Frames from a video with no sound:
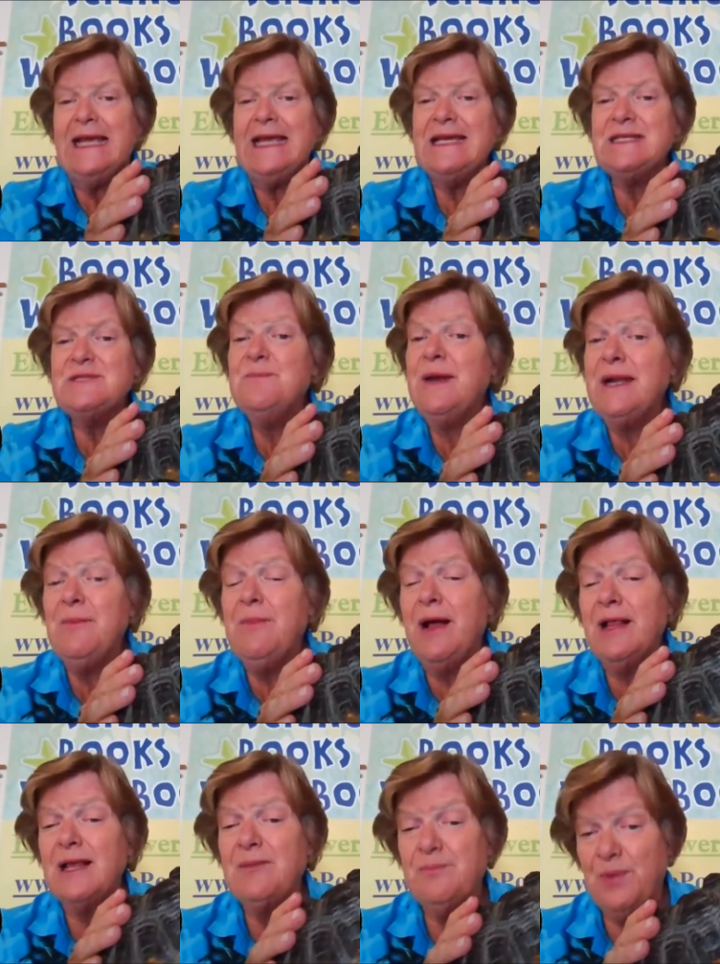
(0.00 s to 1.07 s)
is
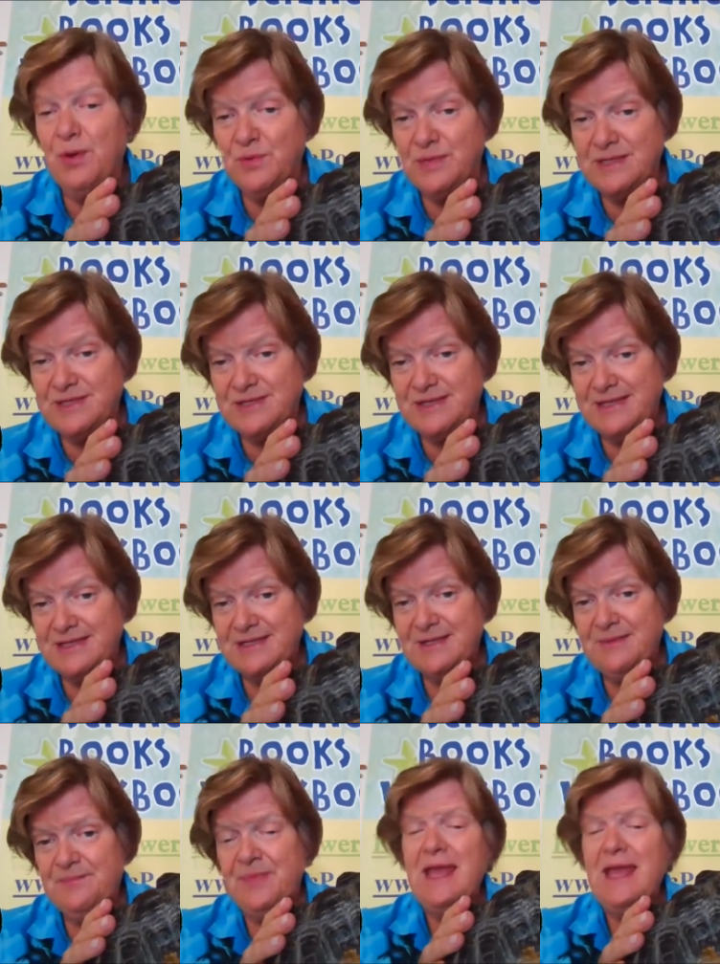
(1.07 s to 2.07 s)
metabolic bone disease.